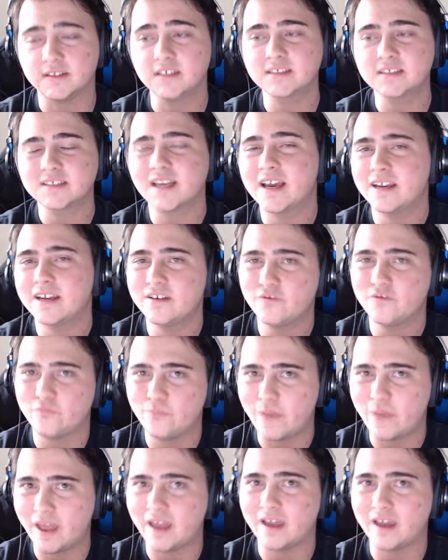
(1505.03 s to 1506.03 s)
kind of
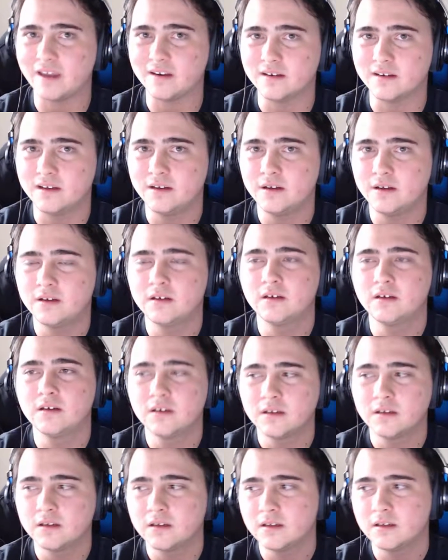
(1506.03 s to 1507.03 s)
ban
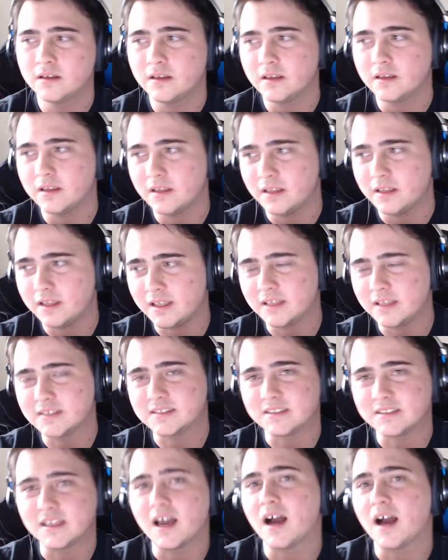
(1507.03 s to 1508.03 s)
is
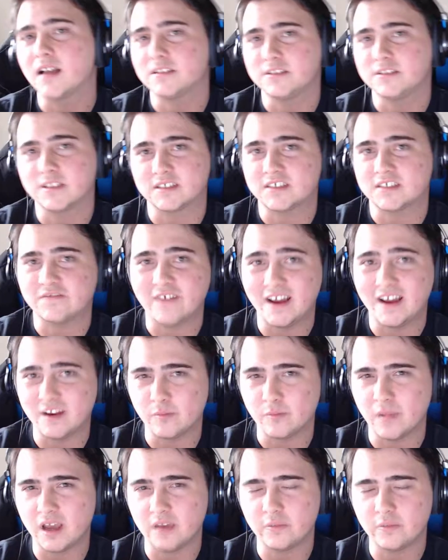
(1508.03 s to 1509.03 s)
not justified in
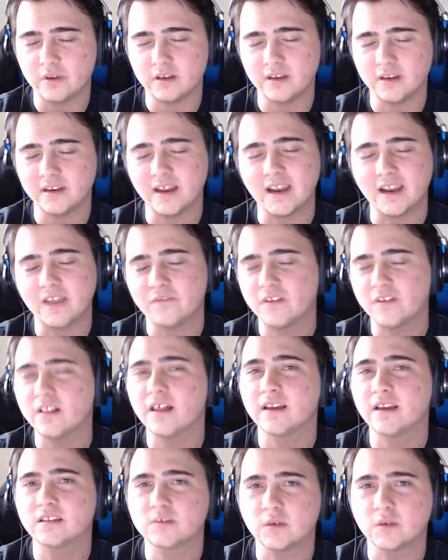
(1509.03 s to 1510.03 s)
my opinion, and I feel
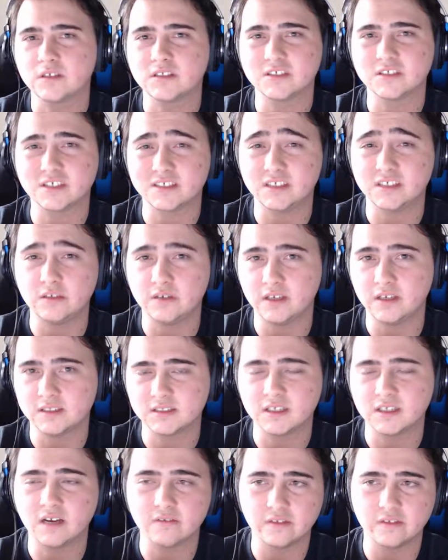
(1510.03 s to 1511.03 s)
like Twitch is just doing it to
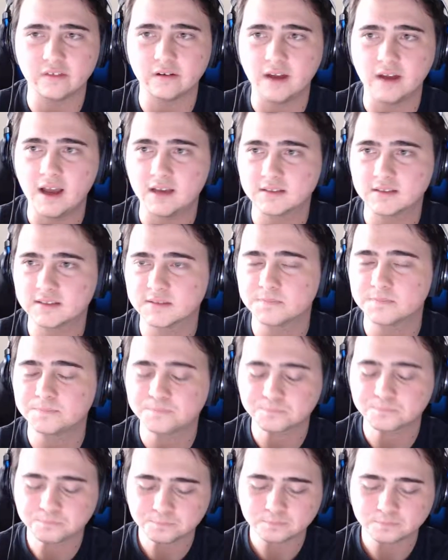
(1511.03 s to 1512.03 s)
cover their ass.
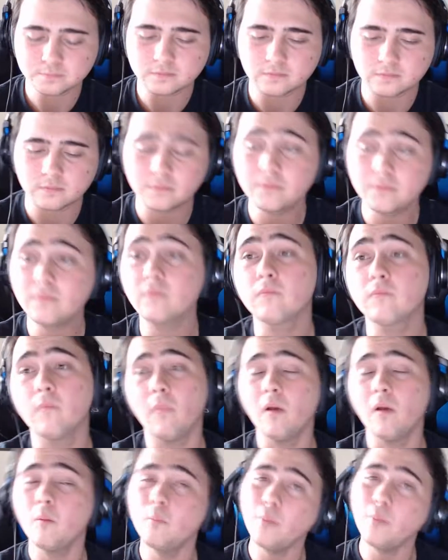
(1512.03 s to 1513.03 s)

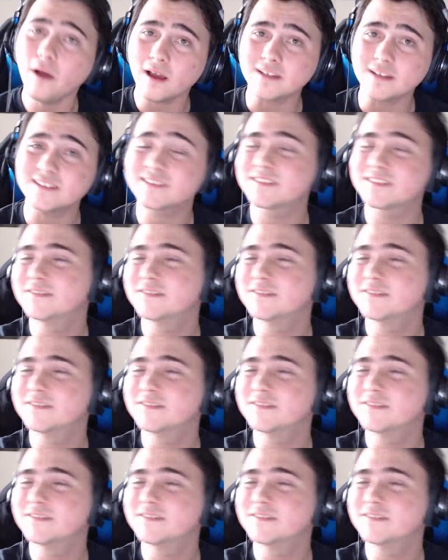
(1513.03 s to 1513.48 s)
But